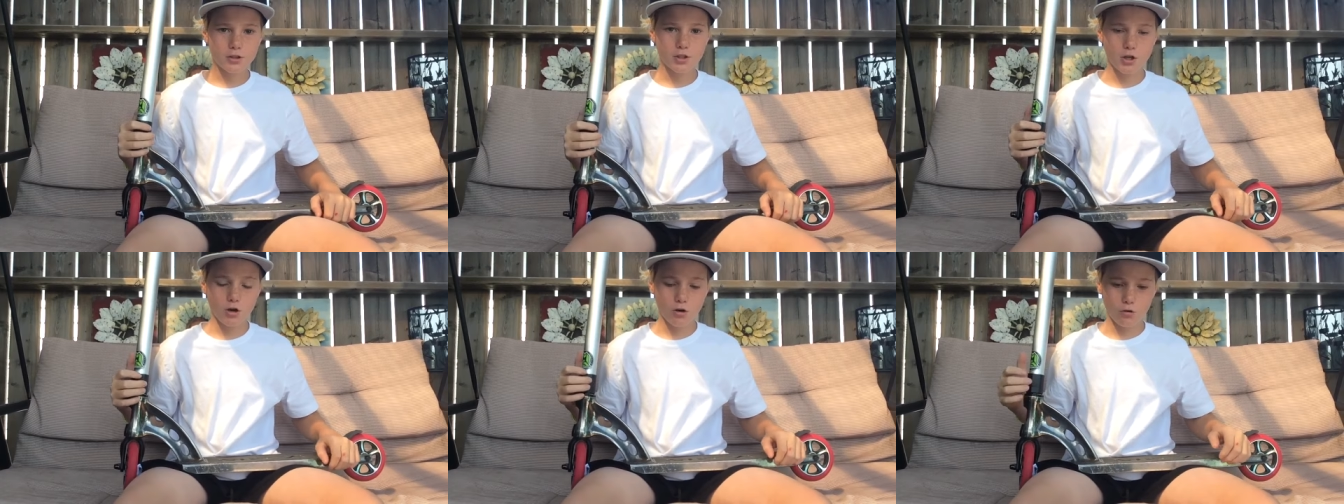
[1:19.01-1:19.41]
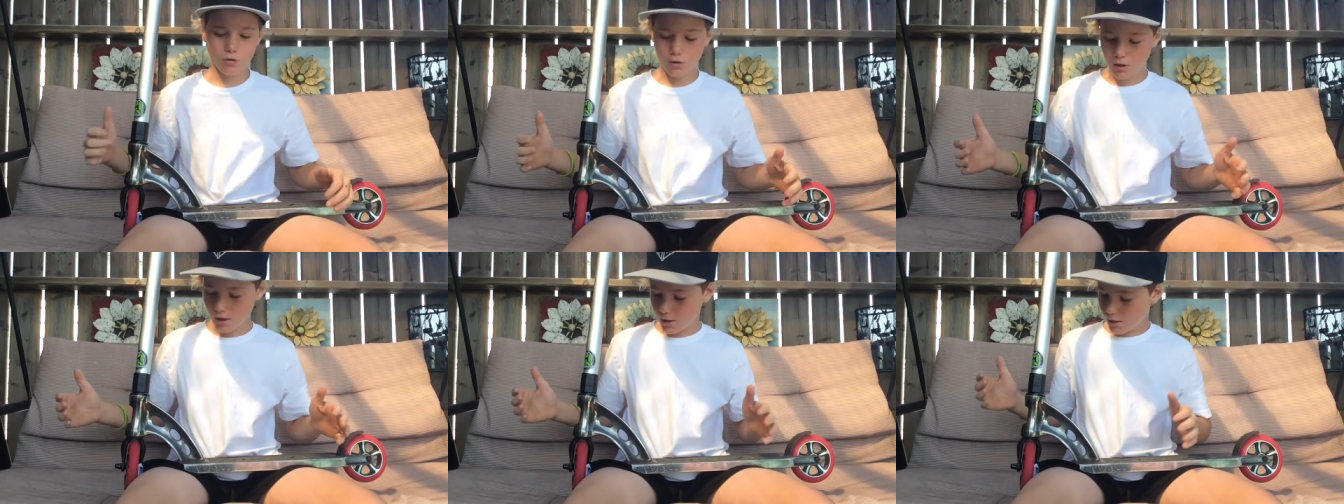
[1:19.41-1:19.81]

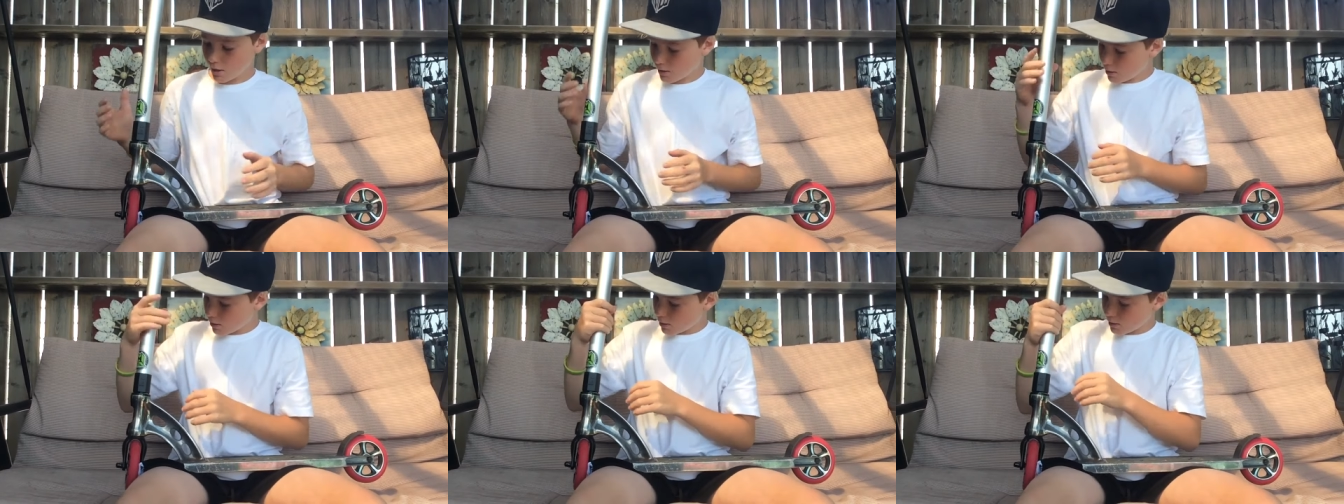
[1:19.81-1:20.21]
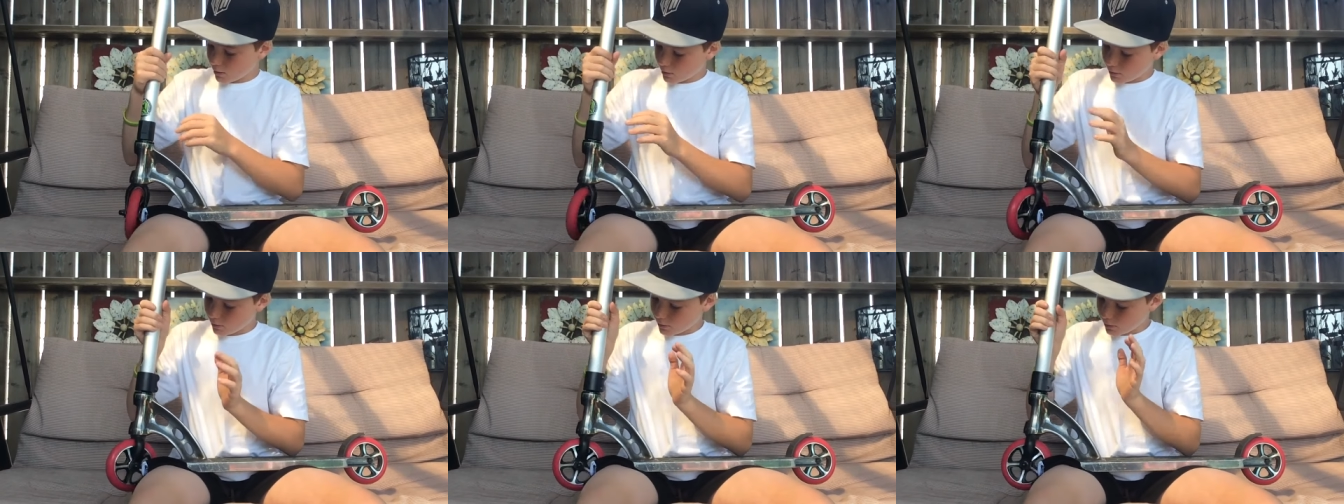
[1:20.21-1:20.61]
so
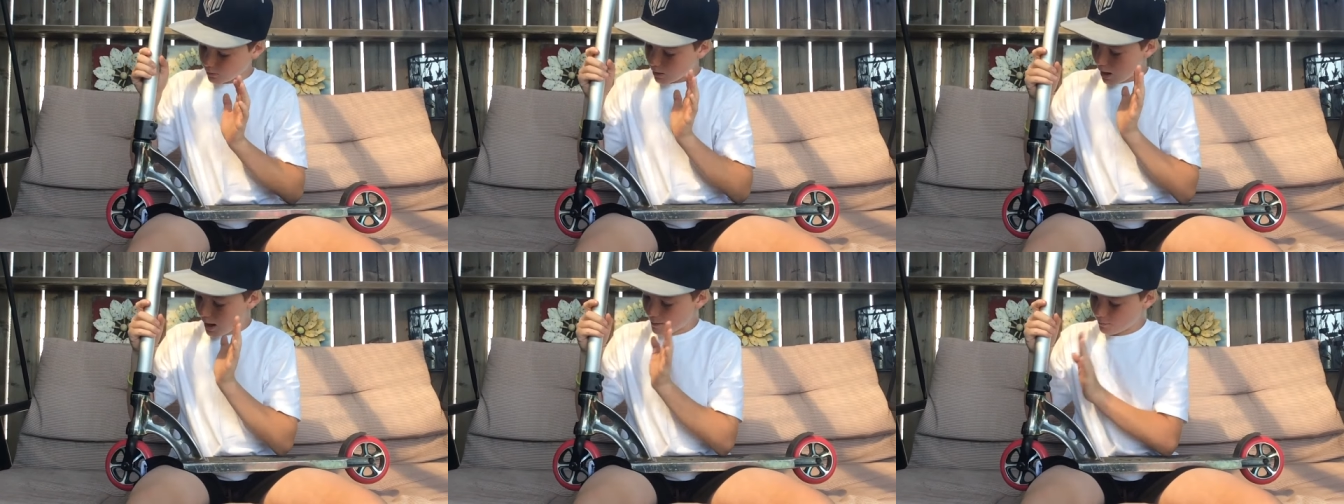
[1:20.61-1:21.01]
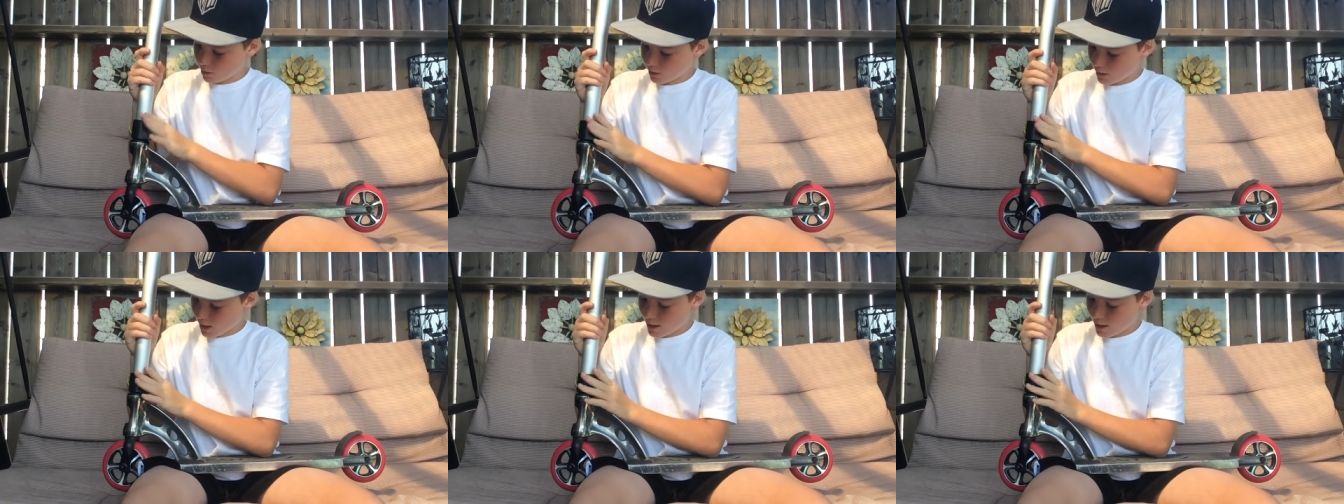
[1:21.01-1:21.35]
I'm running